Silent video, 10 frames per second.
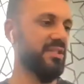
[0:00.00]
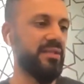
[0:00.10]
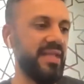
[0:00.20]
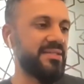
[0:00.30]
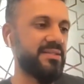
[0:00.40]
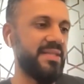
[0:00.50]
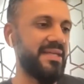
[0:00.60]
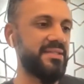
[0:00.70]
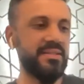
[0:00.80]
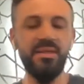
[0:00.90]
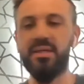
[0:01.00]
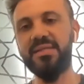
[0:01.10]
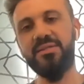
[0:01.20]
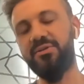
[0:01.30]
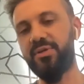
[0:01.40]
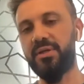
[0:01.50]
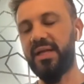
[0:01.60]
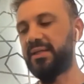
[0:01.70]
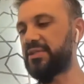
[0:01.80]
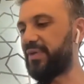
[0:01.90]
that's unreal, right?
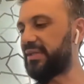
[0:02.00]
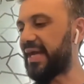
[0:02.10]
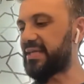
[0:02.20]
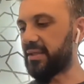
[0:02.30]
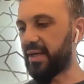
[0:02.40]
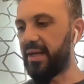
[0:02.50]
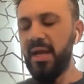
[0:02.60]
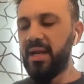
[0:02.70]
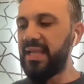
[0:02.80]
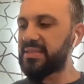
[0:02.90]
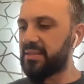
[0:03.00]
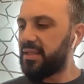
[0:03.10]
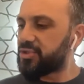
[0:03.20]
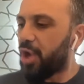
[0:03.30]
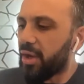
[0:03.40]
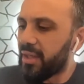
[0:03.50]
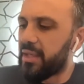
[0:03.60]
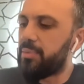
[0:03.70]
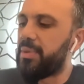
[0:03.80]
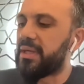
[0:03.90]
That's fantastic, right? Let's talk a
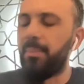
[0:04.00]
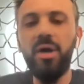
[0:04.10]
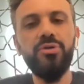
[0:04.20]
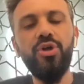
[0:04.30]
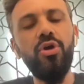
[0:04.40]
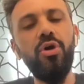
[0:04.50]
little bit about